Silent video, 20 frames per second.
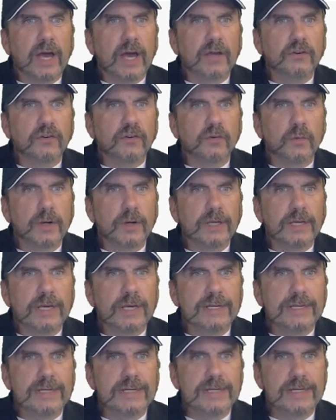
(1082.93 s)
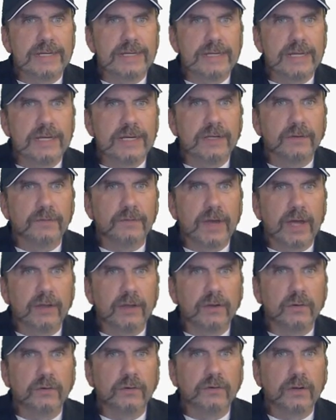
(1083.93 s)
I just want to get distinct
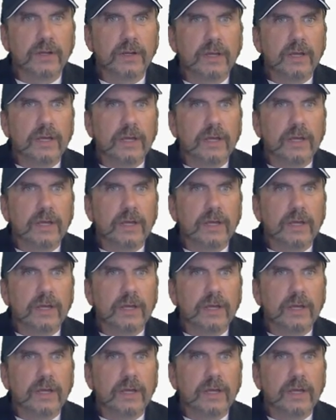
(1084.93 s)
values.